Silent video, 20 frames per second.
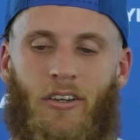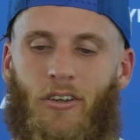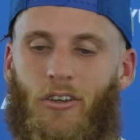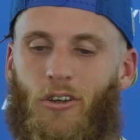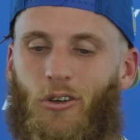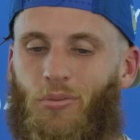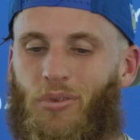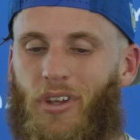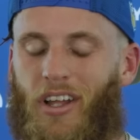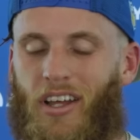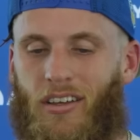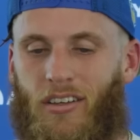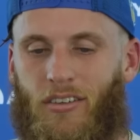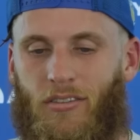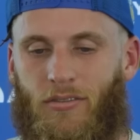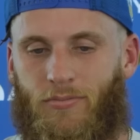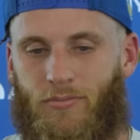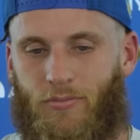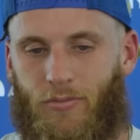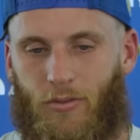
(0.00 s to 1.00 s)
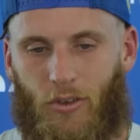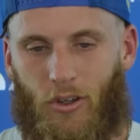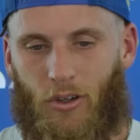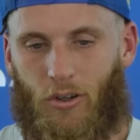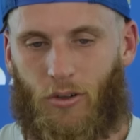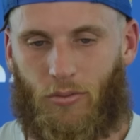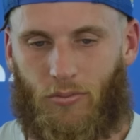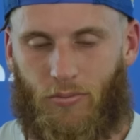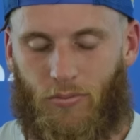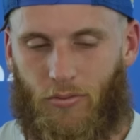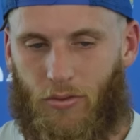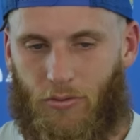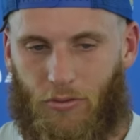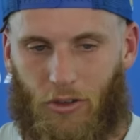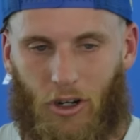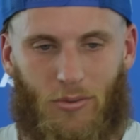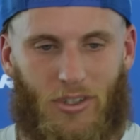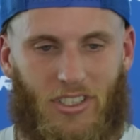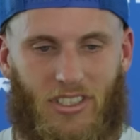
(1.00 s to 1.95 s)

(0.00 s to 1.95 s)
you know, playing, you know, from